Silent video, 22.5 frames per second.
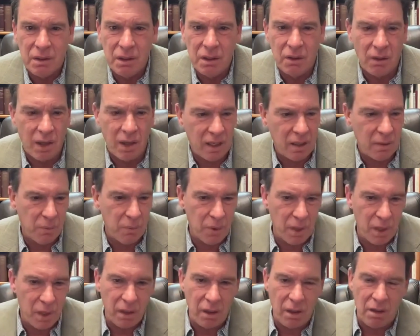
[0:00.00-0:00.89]
You know, I come
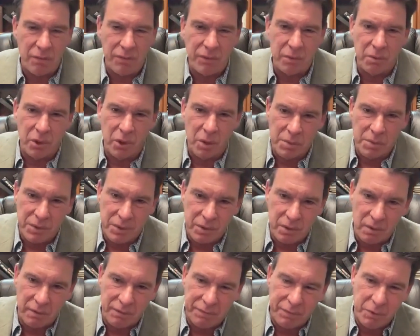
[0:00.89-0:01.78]
running off the ropes,
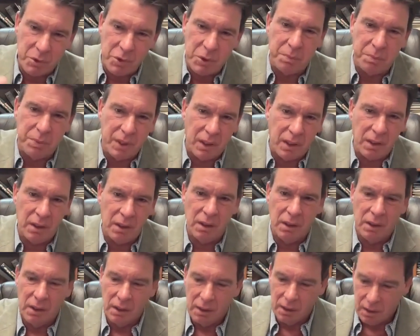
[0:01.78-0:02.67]
you know, full speed,
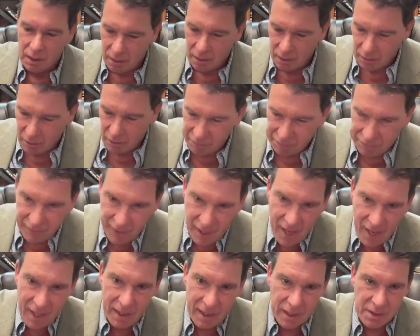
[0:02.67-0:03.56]
go
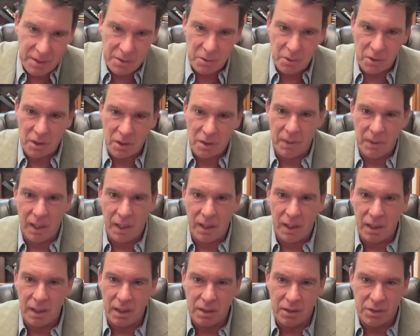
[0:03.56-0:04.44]
flying into him,
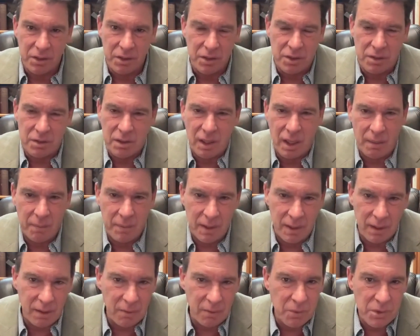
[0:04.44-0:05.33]
and then
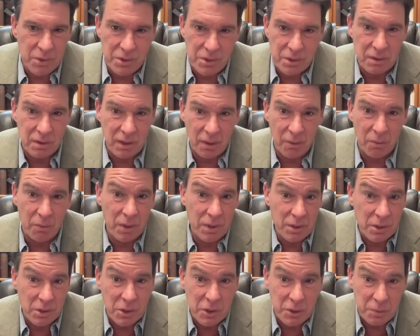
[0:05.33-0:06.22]
it was
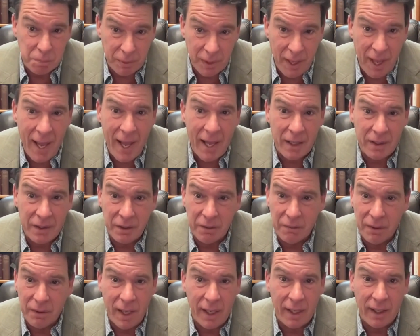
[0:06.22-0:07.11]
a splat.
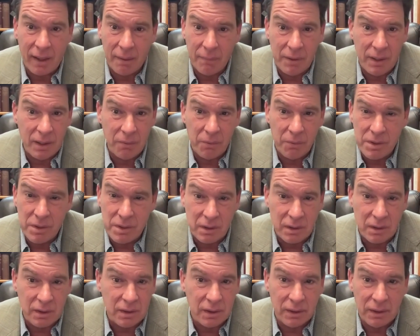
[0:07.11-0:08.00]
You're right. I mean, it was
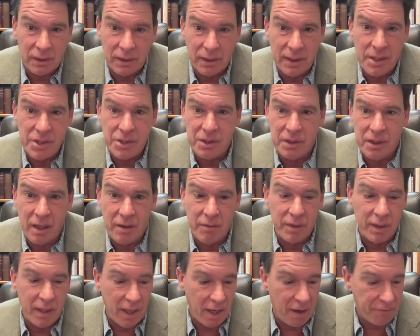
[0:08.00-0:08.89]
a collision
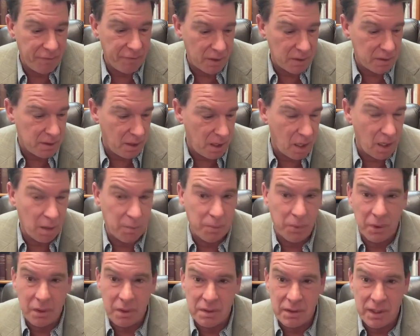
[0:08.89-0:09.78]
every night. I felt
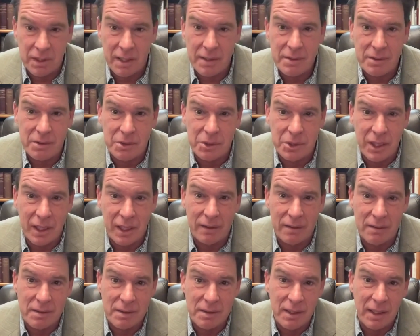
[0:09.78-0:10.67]
terrible because that's
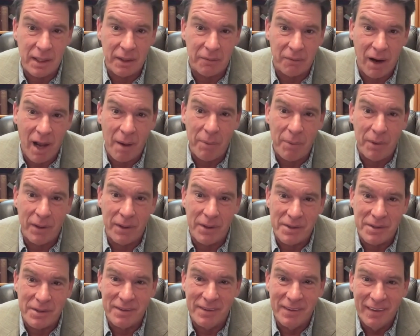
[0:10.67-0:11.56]
Jake the Snake
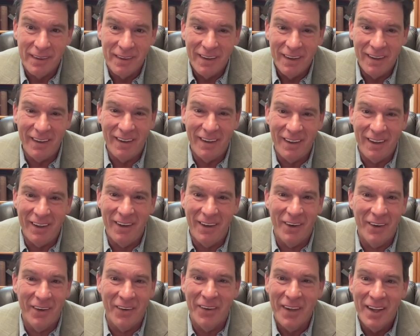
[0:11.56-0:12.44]
Roberts, you
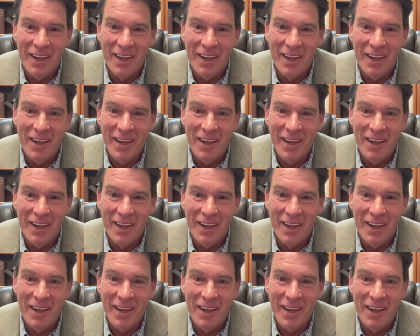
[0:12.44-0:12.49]
know.